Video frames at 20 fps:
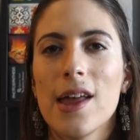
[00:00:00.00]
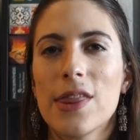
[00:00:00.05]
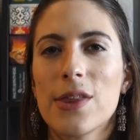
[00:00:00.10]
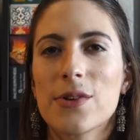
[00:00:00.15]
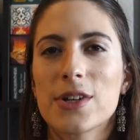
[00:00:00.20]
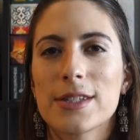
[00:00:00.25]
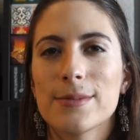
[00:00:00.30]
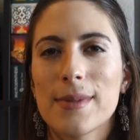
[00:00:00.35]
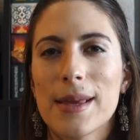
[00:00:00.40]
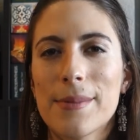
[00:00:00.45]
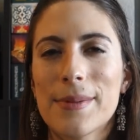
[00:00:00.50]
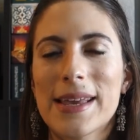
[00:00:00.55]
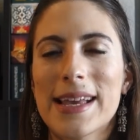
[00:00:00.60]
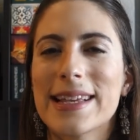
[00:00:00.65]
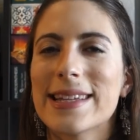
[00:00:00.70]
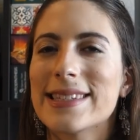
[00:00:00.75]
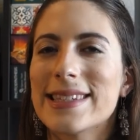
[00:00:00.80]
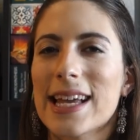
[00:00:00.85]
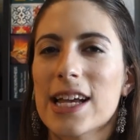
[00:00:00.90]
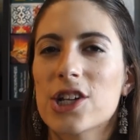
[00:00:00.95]
There was maybe
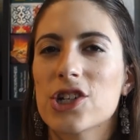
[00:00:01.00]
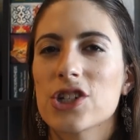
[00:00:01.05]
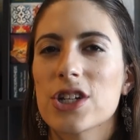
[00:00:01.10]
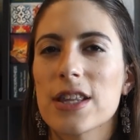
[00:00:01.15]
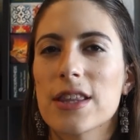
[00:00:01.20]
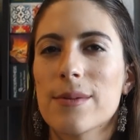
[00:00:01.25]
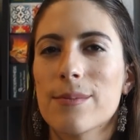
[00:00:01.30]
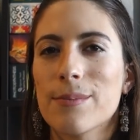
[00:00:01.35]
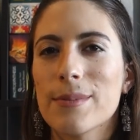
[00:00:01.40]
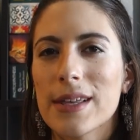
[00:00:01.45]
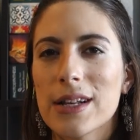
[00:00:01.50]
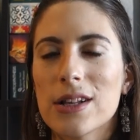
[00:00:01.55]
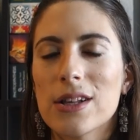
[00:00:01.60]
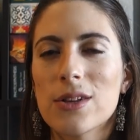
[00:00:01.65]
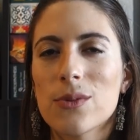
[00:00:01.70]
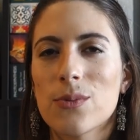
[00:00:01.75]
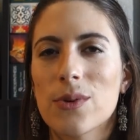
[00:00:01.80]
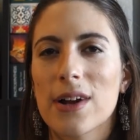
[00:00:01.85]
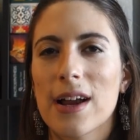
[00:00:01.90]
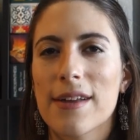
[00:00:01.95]
a section in the
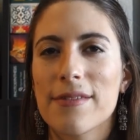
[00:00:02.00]
middle where